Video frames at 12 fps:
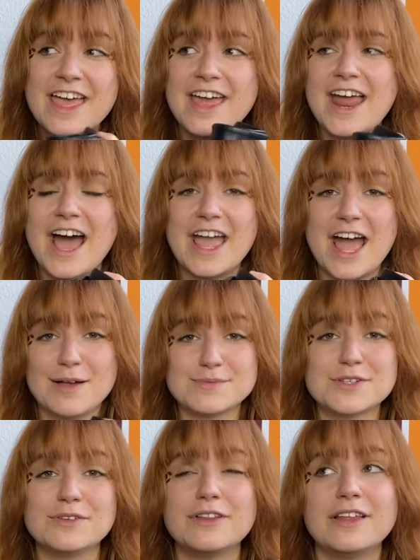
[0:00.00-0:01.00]
and I
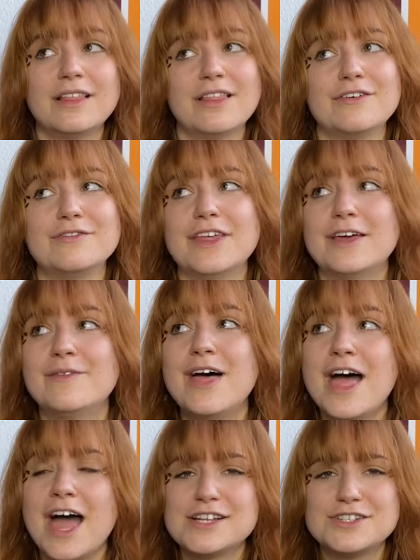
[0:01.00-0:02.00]
absolutely love them.
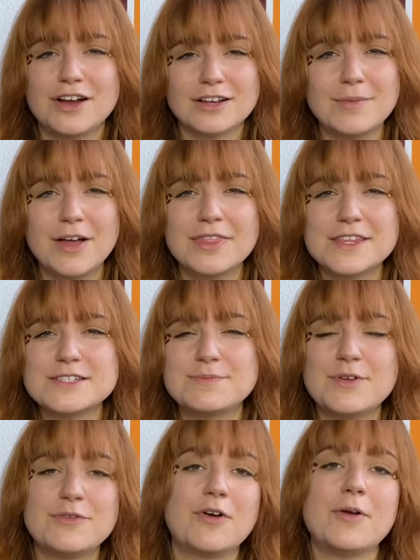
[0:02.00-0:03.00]
I talked about this
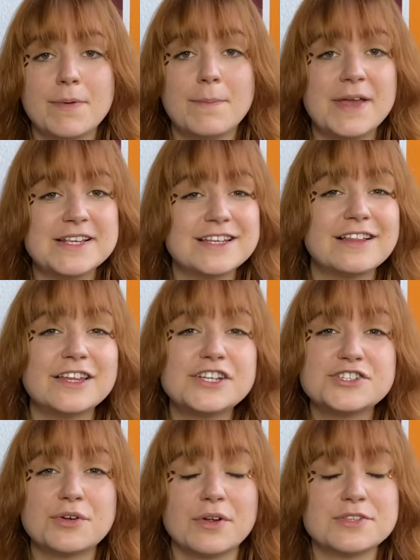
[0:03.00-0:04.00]
before, but basically
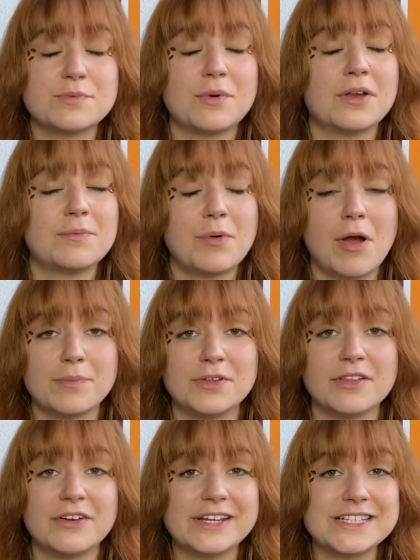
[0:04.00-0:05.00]
shorts weren't
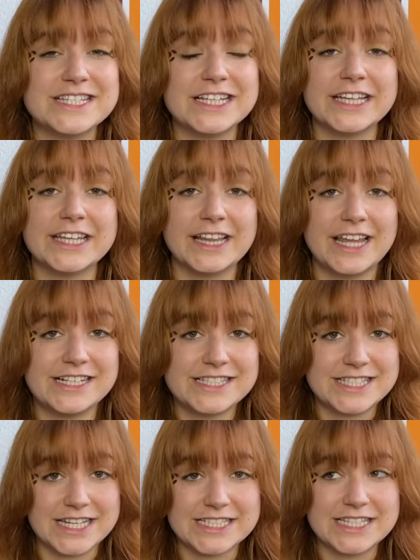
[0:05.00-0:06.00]
popular until the late
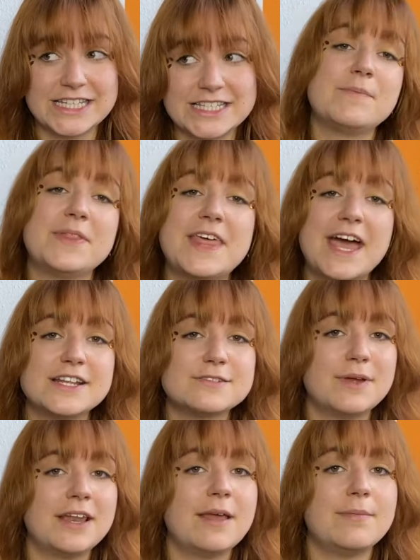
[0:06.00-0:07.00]
60s, but that
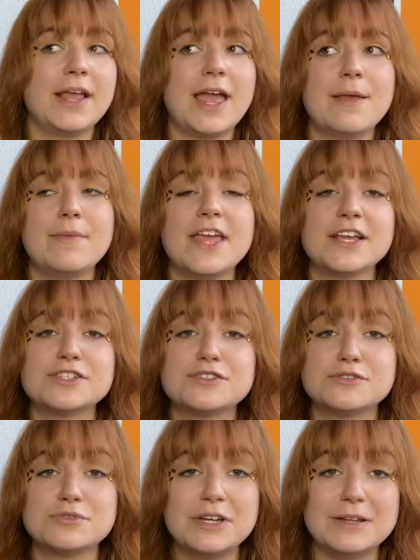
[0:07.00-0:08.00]
is when they became
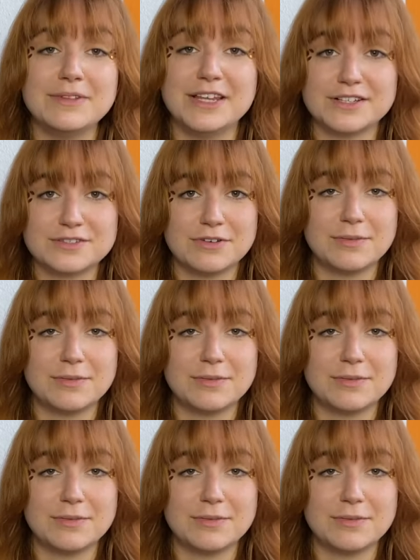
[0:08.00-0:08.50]
extremely